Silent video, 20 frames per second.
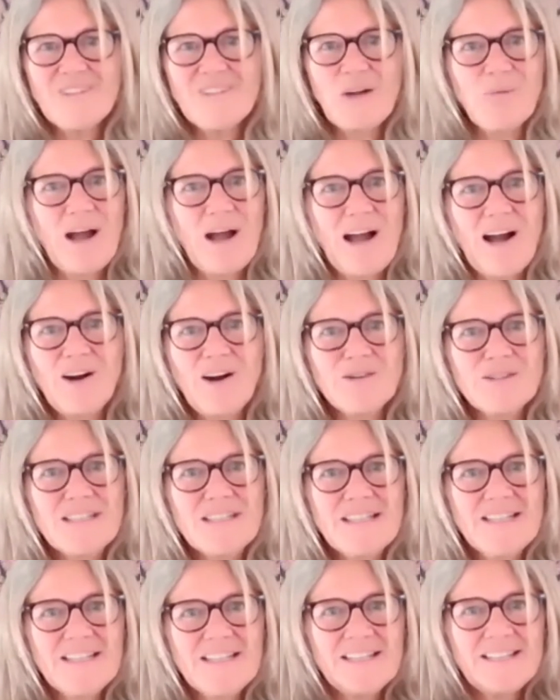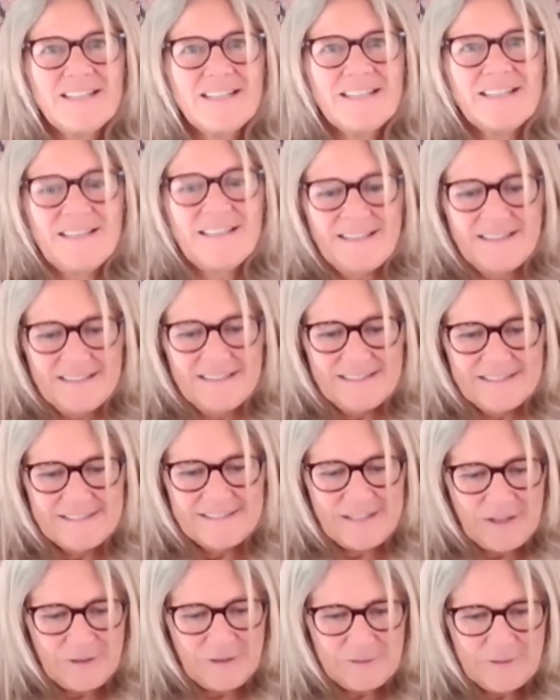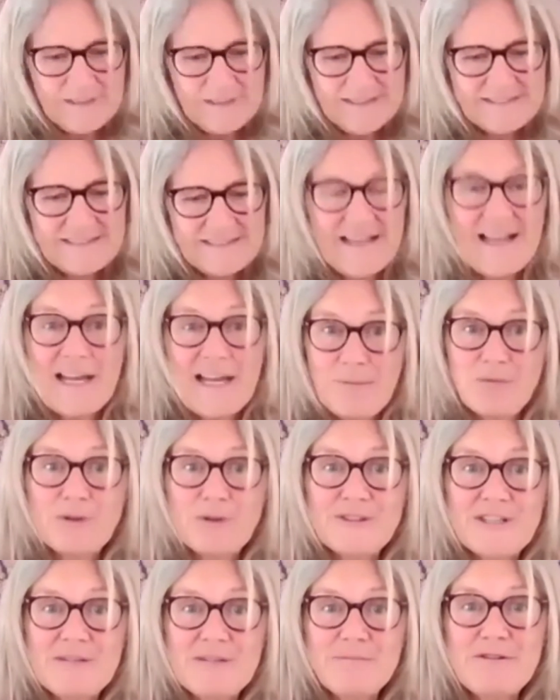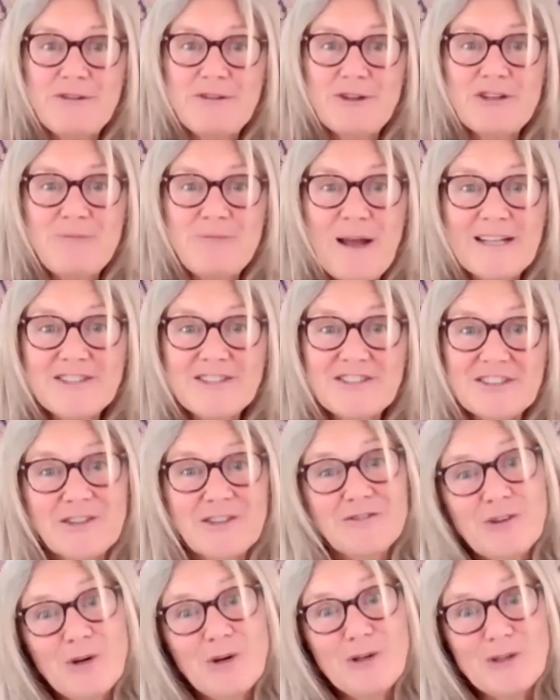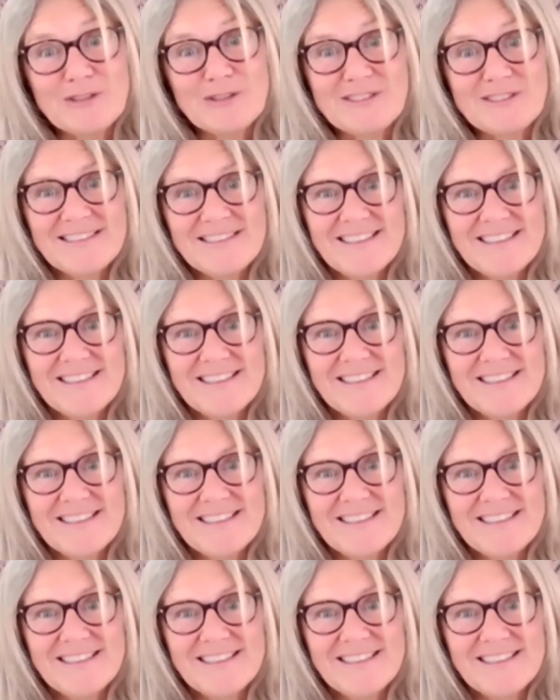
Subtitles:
Wow. So it's April's going to be full of passion, of course.